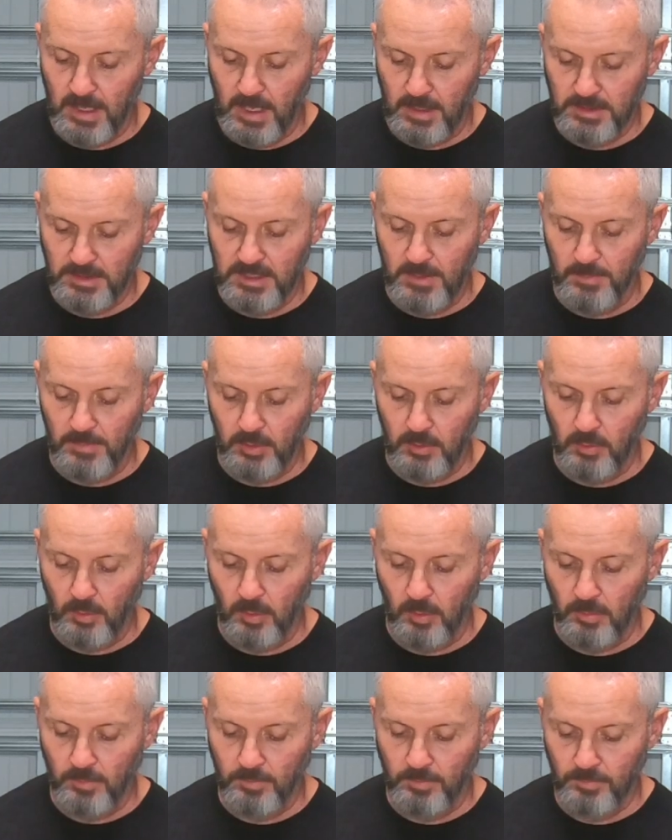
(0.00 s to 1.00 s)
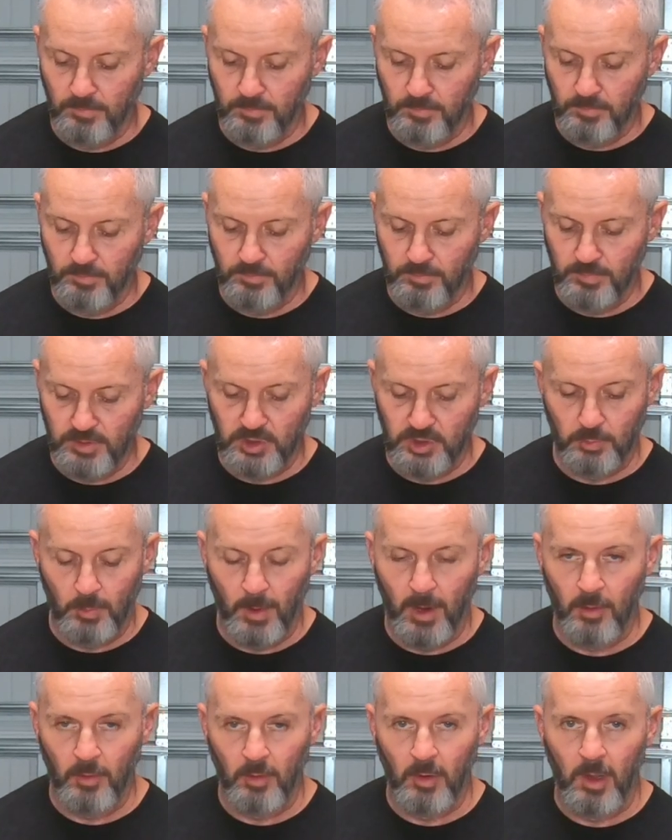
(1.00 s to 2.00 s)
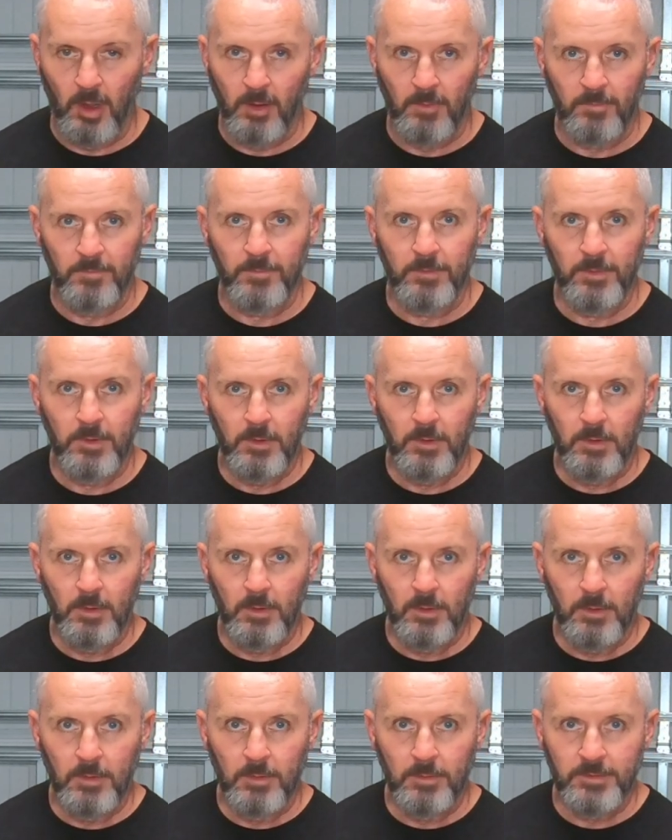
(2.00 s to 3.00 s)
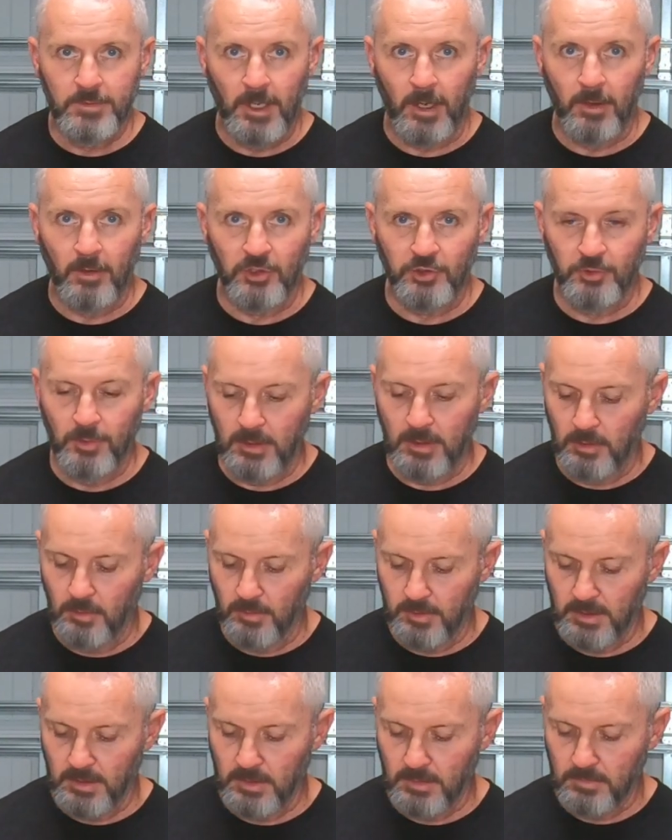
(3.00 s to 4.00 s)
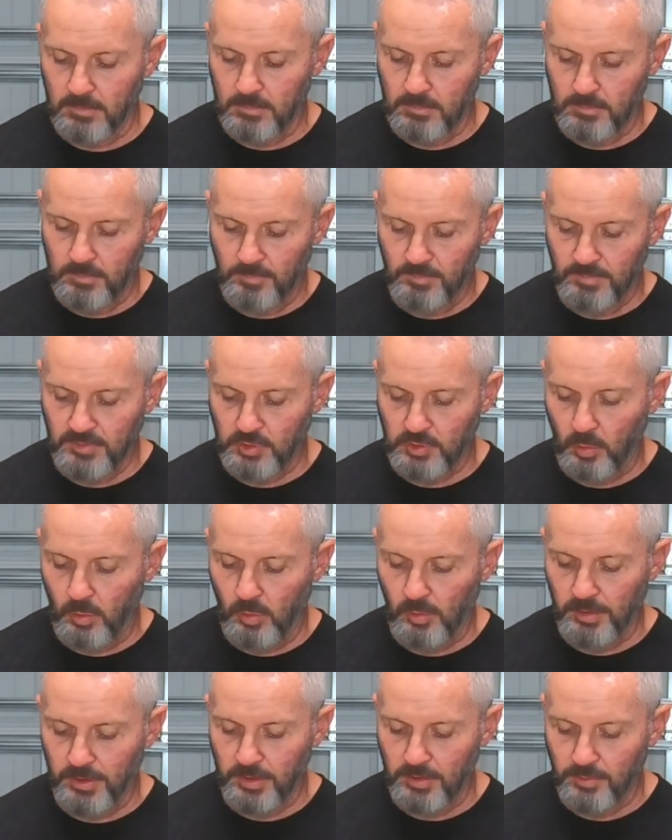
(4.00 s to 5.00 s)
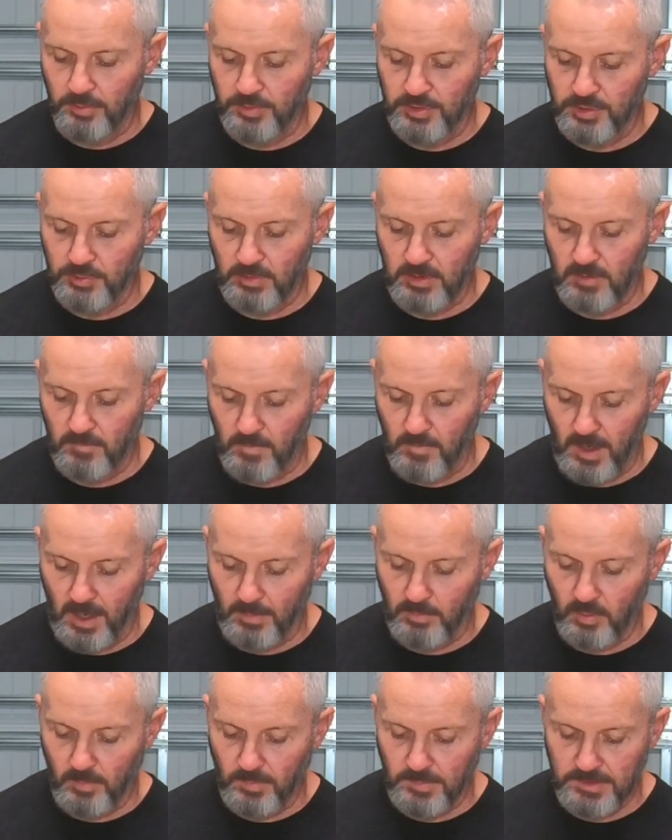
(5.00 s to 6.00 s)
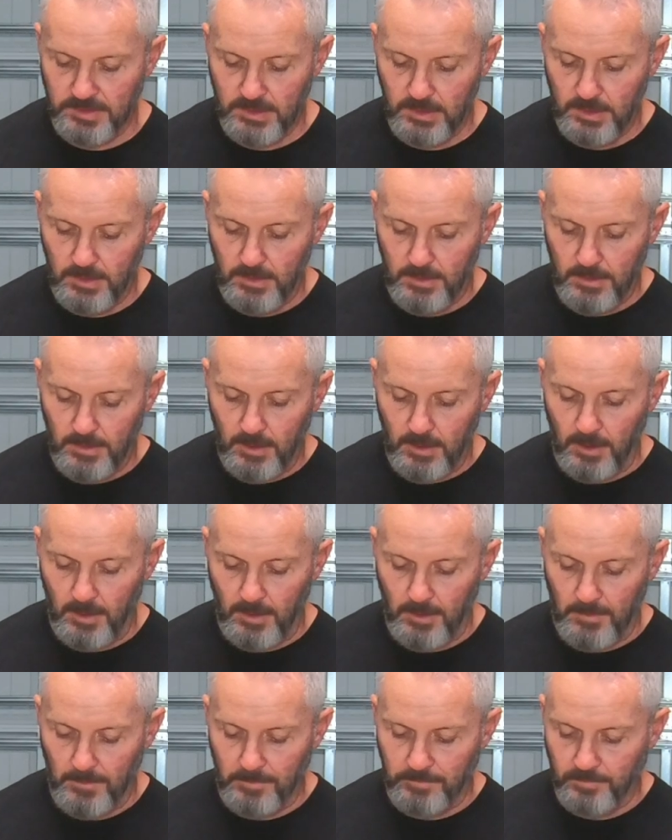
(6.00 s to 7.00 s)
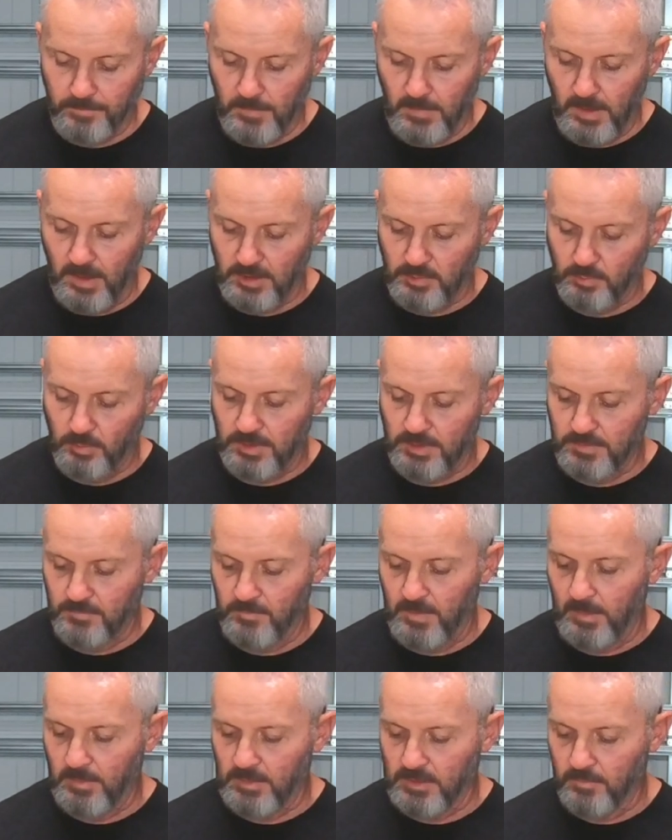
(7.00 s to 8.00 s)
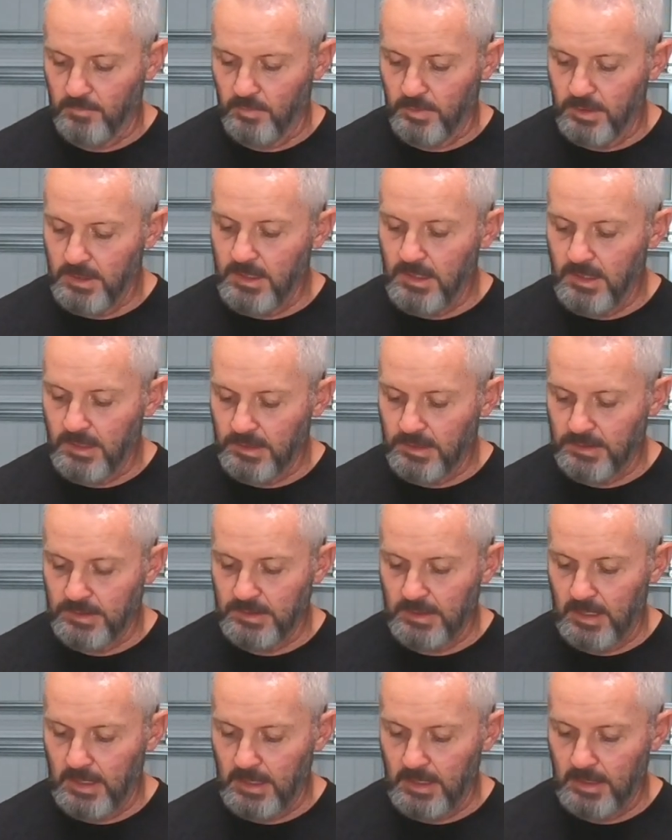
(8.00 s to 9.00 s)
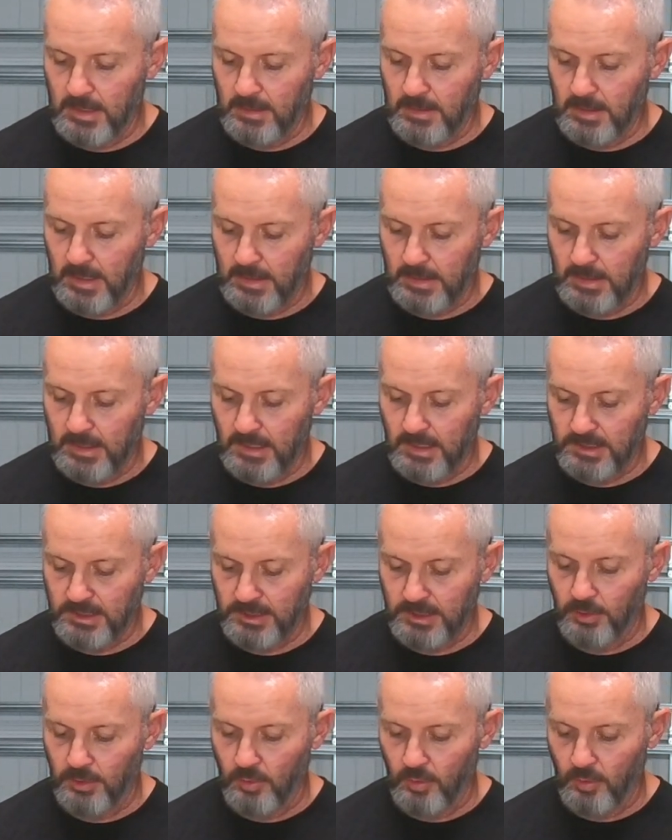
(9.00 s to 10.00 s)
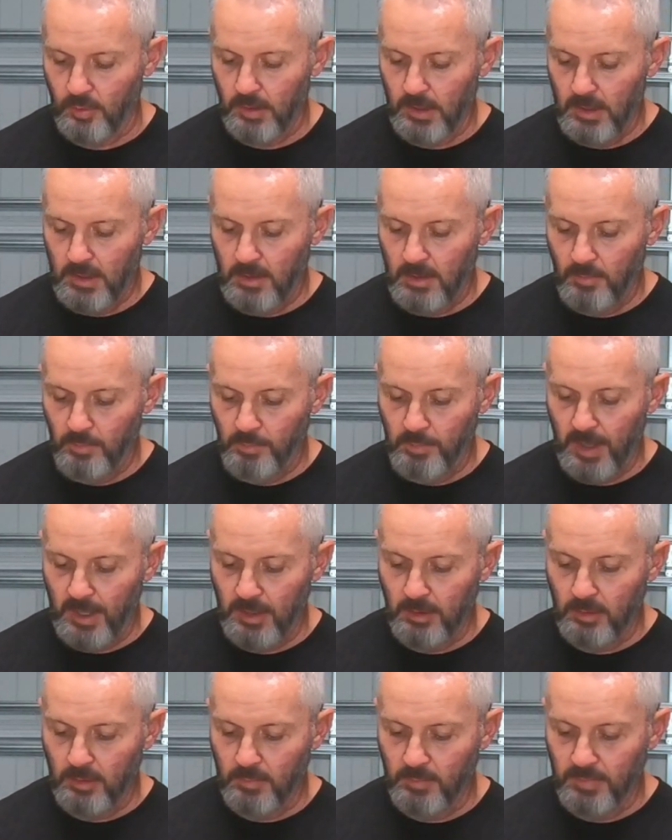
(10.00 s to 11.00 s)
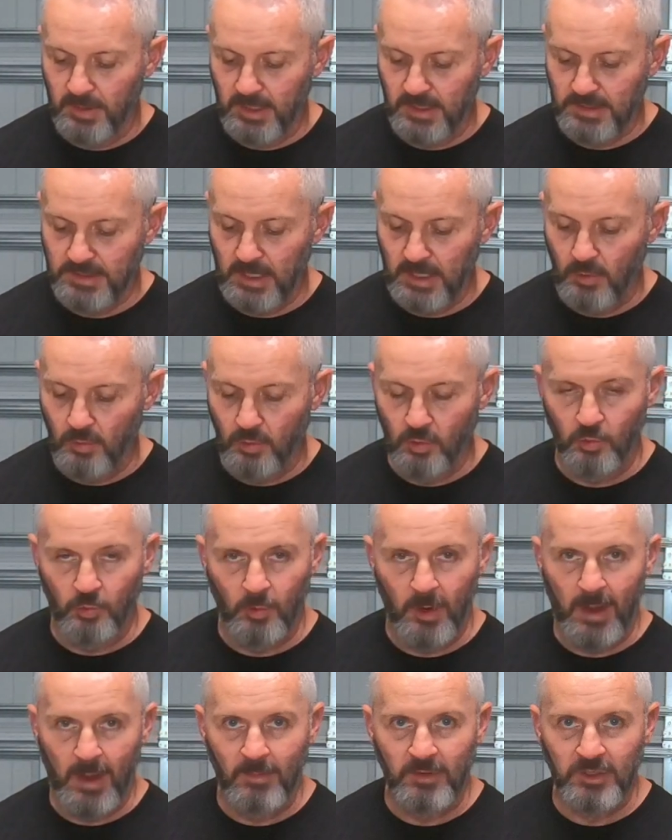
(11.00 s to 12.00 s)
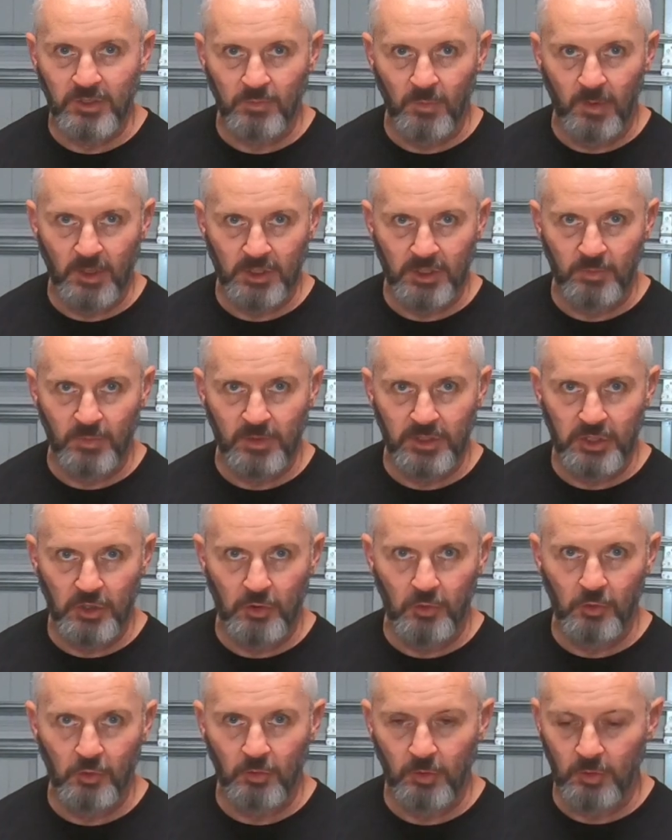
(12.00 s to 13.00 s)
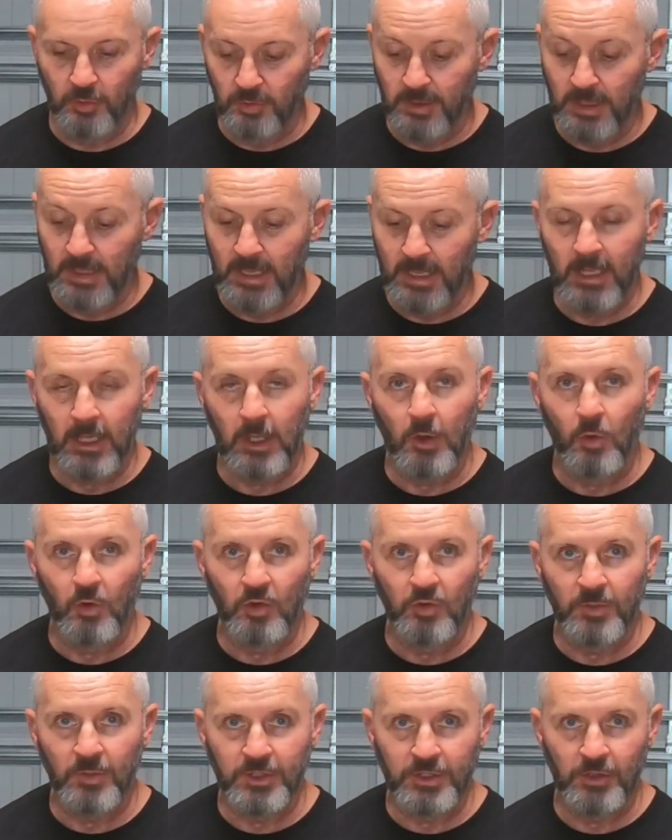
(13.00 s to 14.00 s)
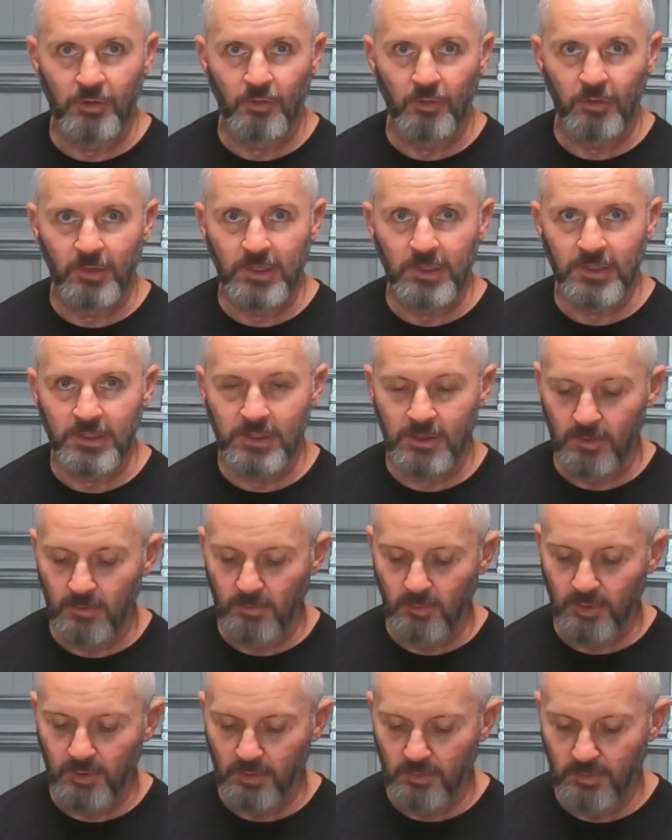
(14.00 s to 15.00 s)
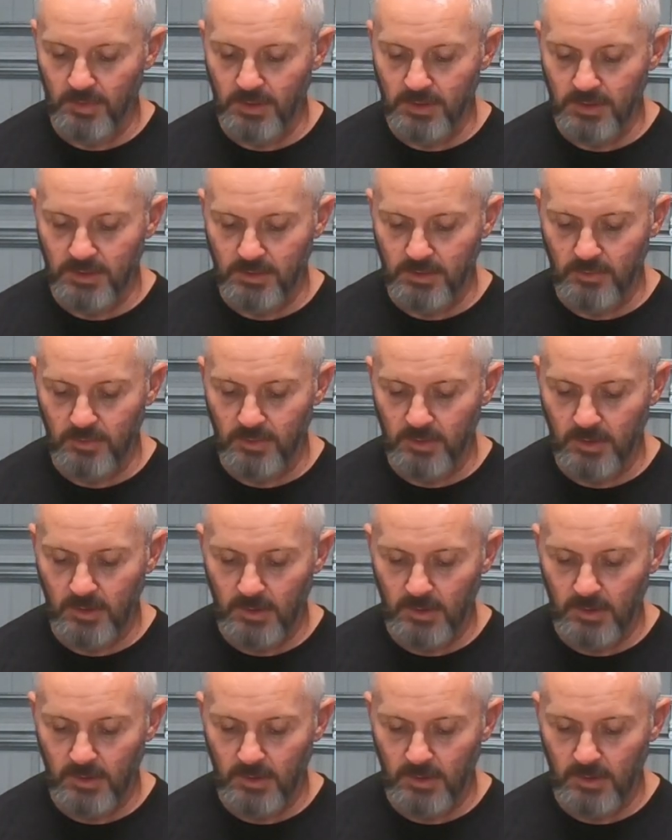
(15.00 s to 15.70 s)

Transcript: that typical squared off tire tread looking sole that you're used to on the Vibrams, is what's famous for these. And I guess they're better because they don't grab as much material, or they let go of the material easier when you're into